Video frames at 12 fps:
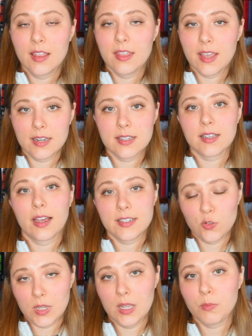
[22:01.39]
they decide
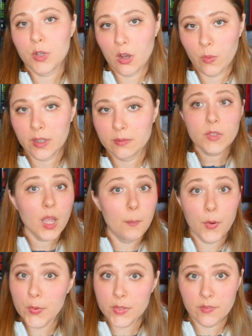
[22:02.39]
to keep going.
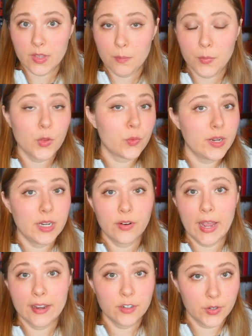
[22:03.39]
Both of them, both
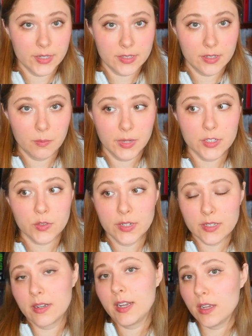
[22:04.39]
Rhaenyra and Criston, because
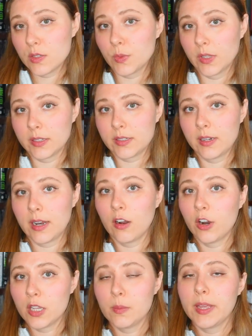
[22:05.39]
Criston is reluctant and
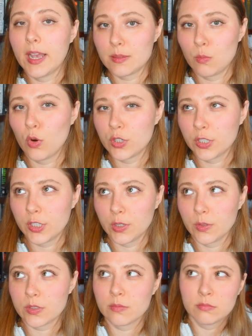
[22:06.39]
arguably has more to
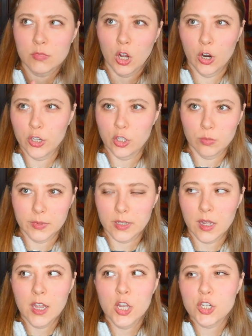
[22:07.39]
lose, arguably.
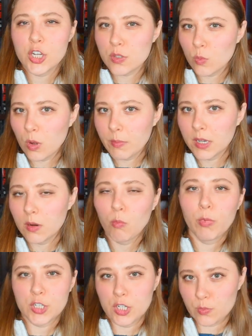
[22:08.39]
She's a woman,
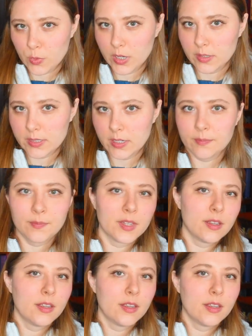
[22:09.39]
but she's royalty.